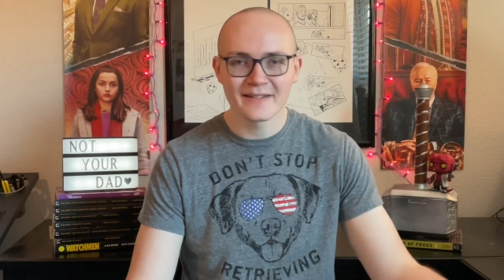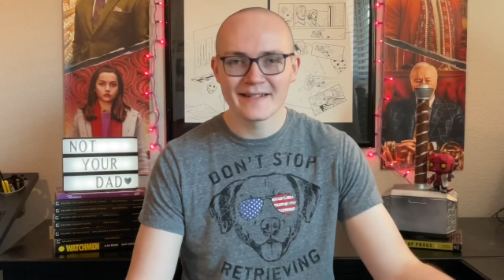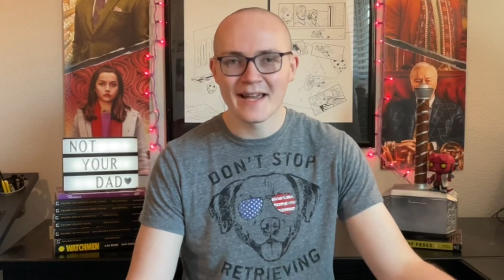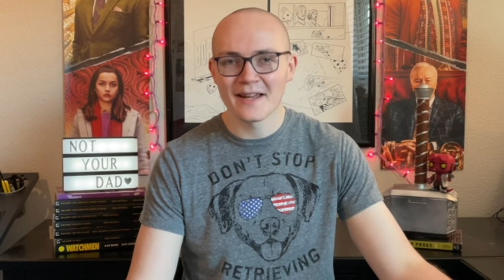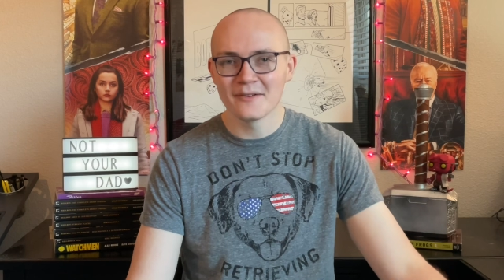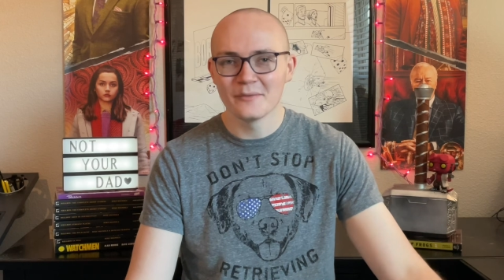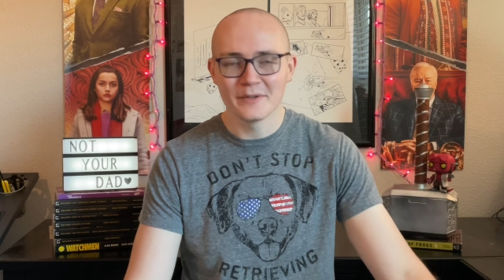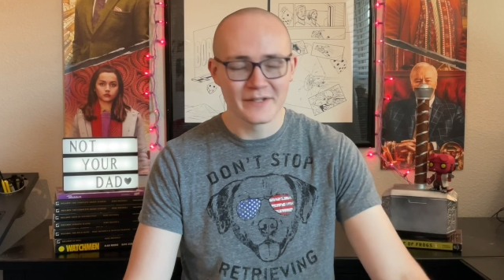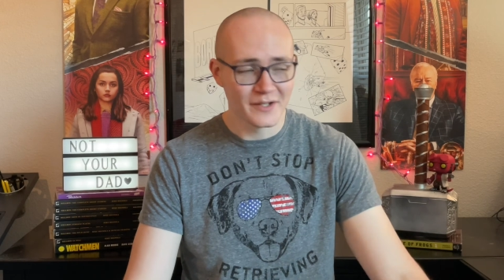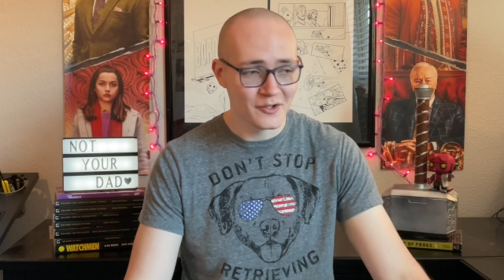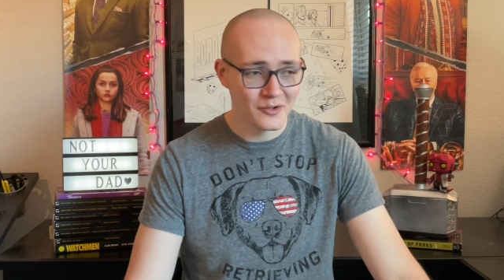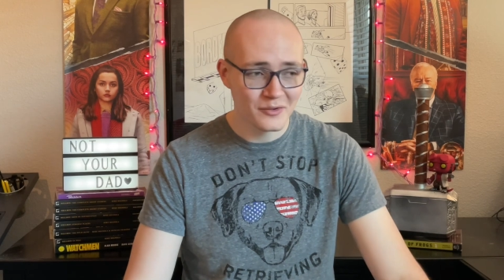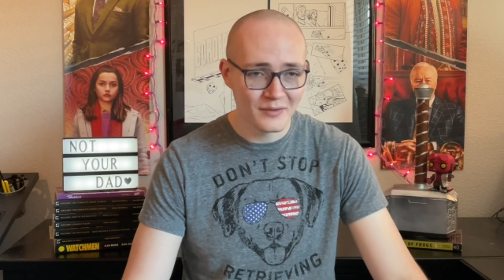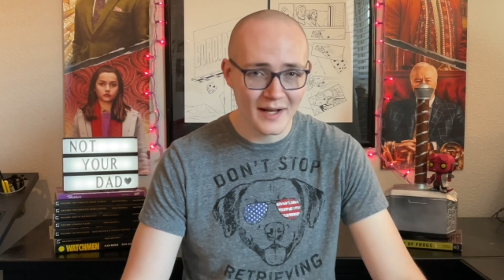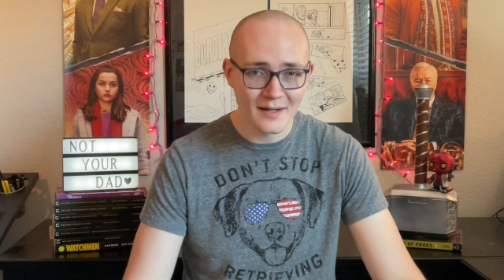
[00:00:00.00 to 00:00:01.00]
10 was
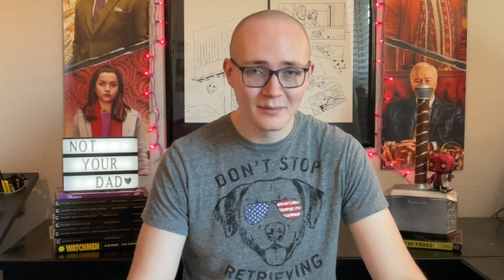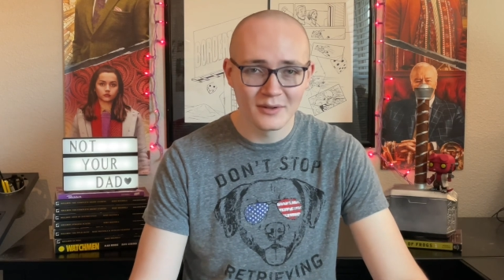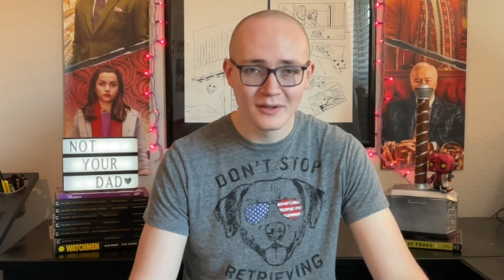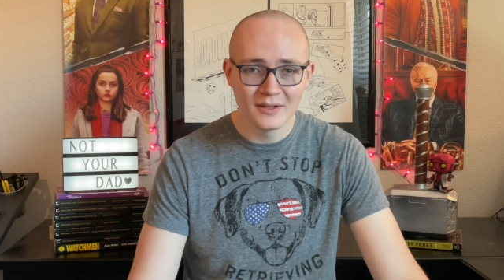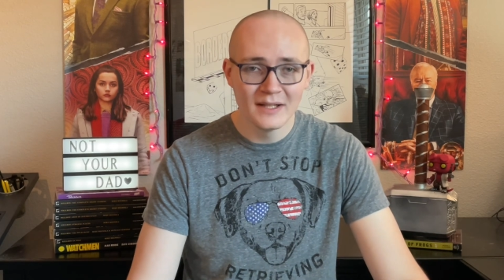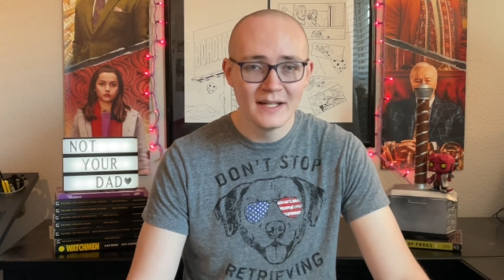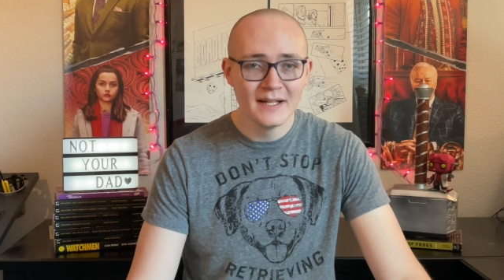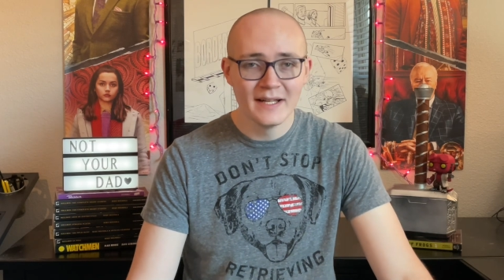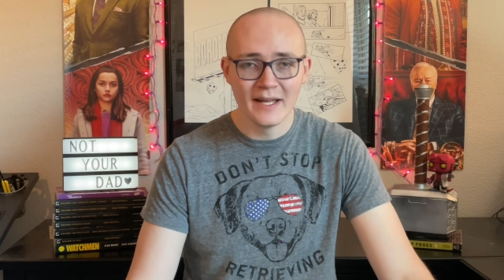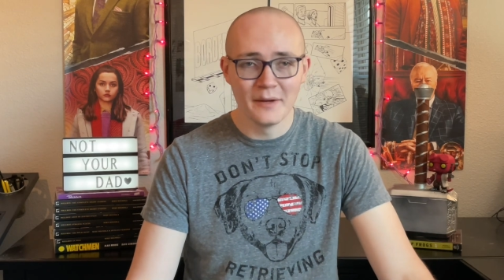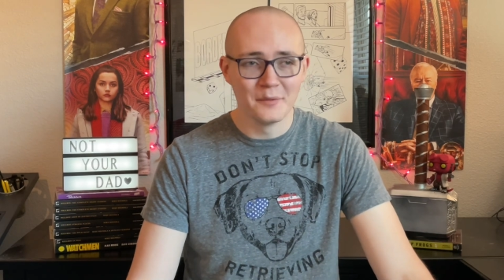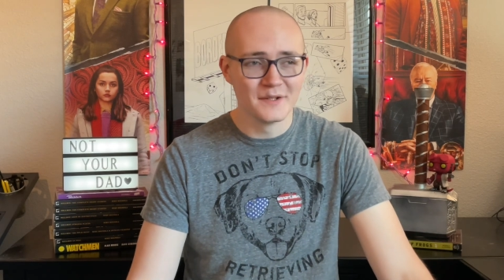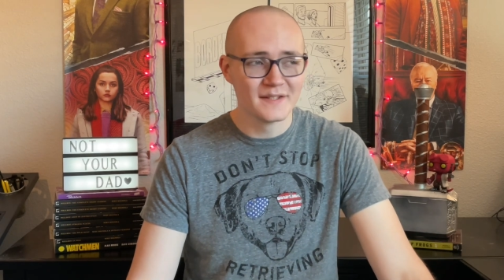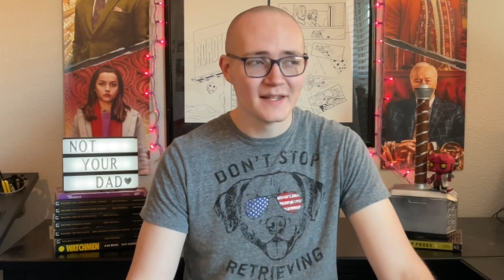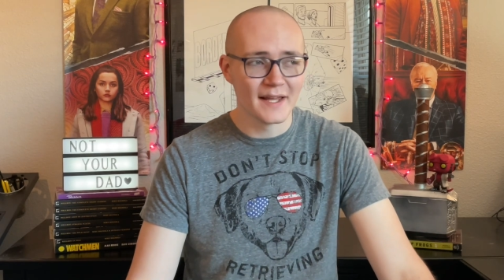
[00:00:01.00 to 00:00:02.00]
incredible. It
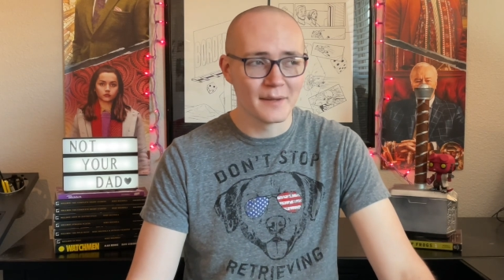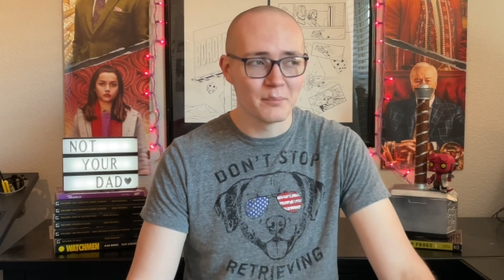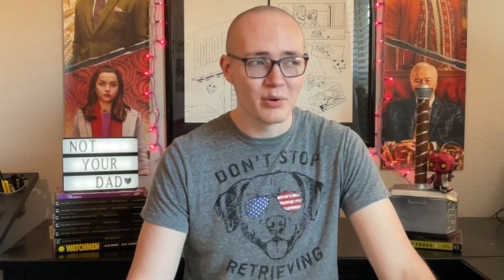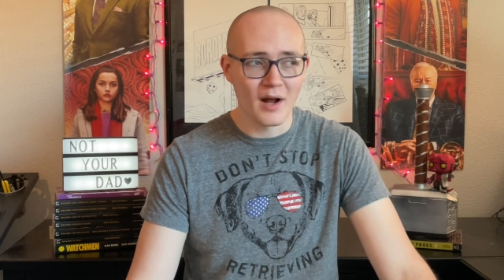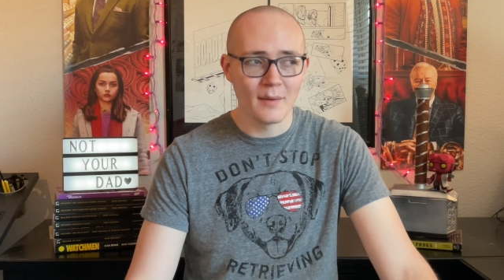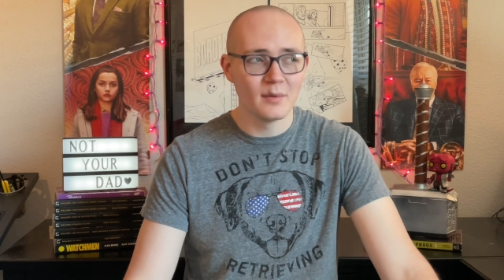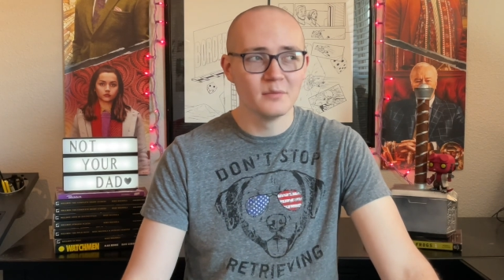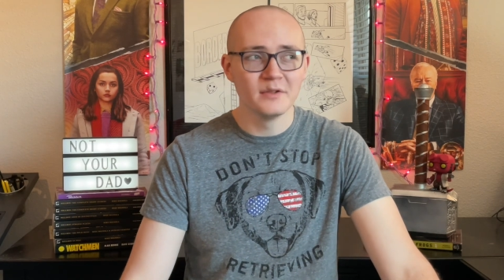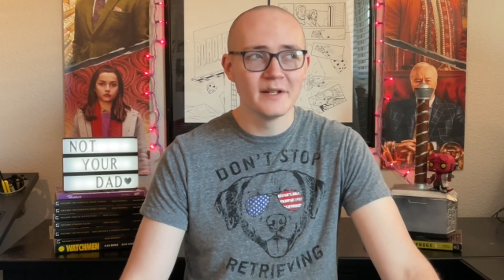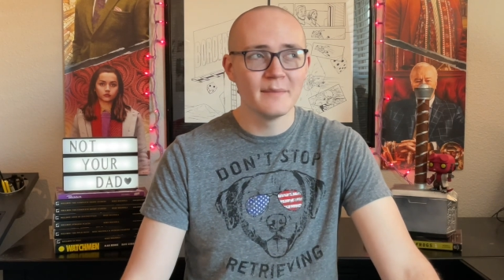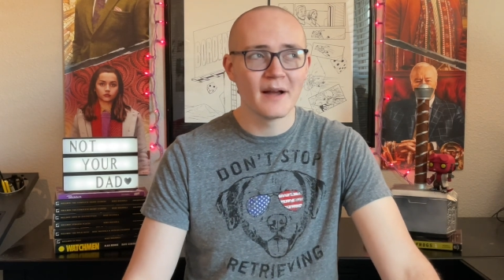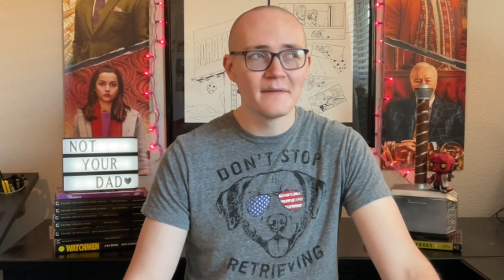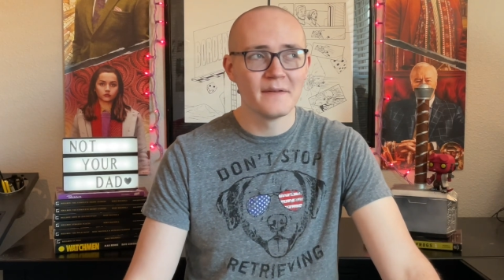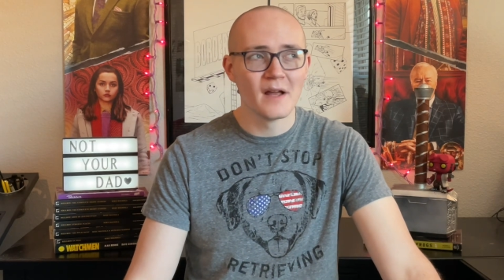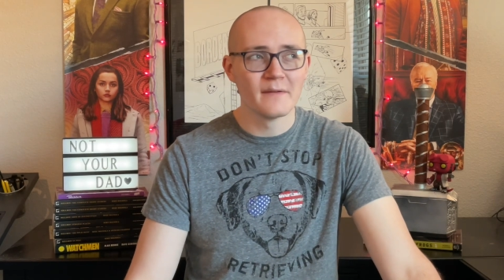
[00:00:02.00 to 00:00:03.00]
was like probably
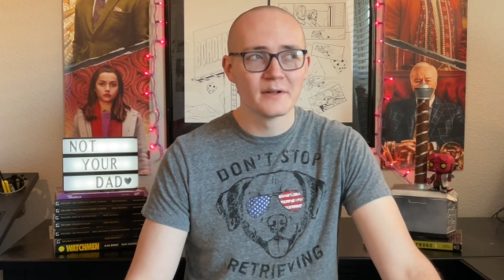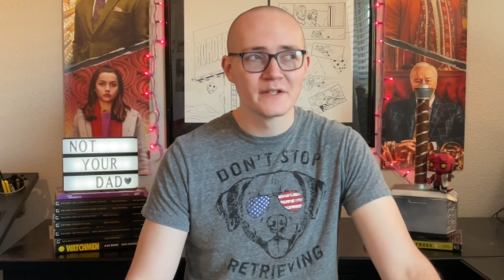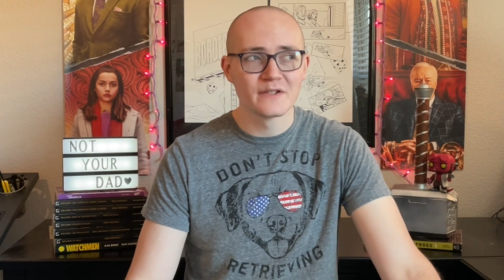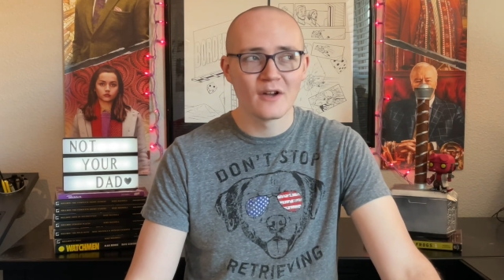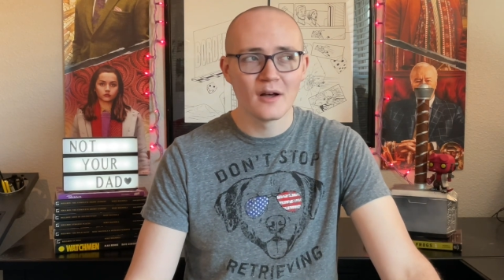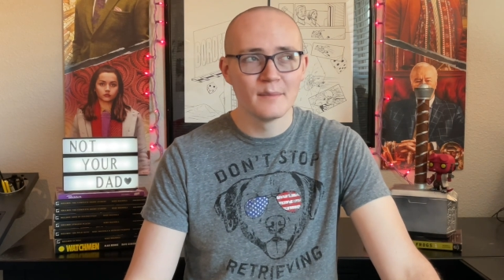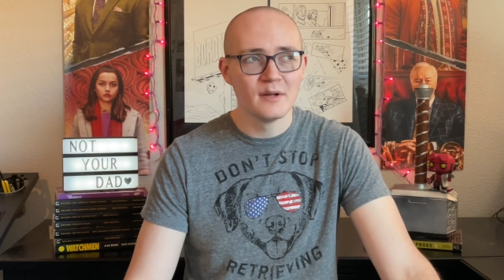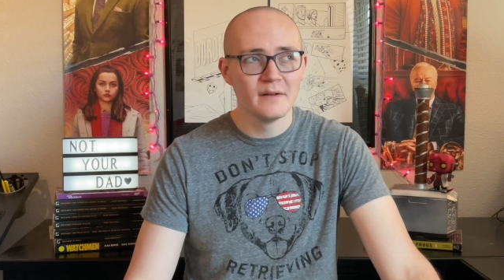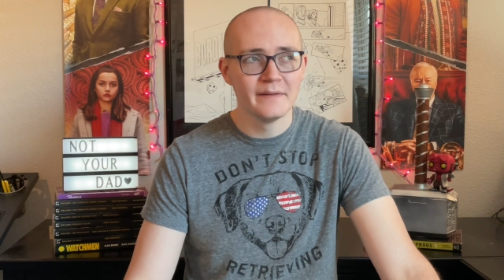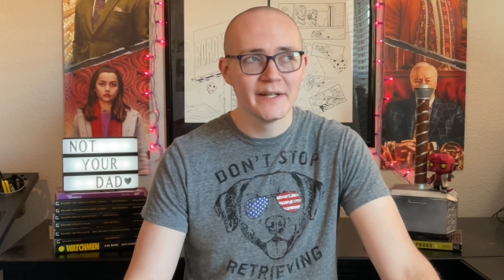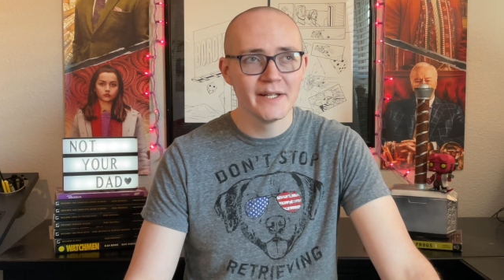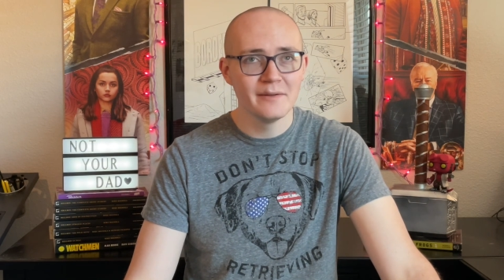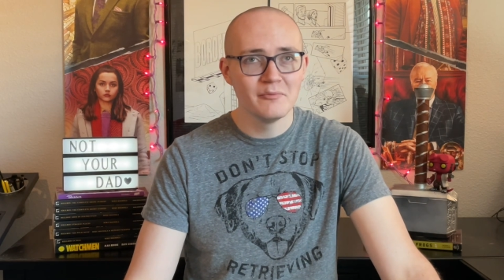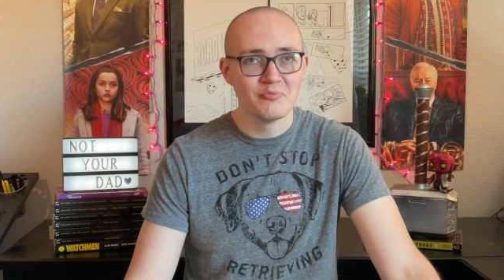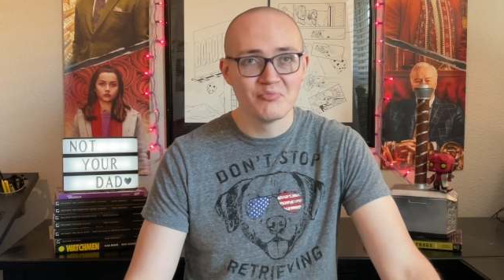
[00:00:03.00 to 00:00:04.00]
my favorite Saw
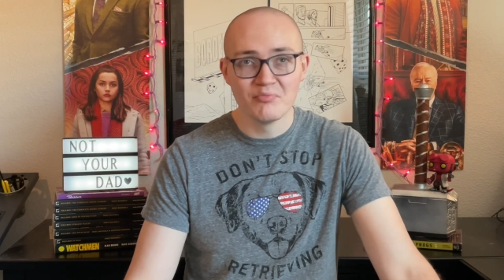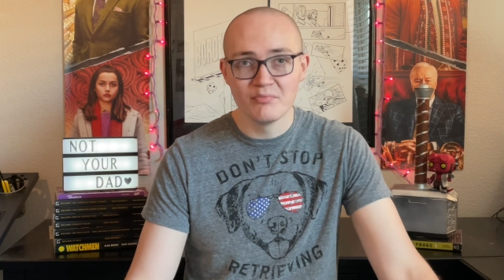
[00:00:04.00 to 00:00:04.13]
movie.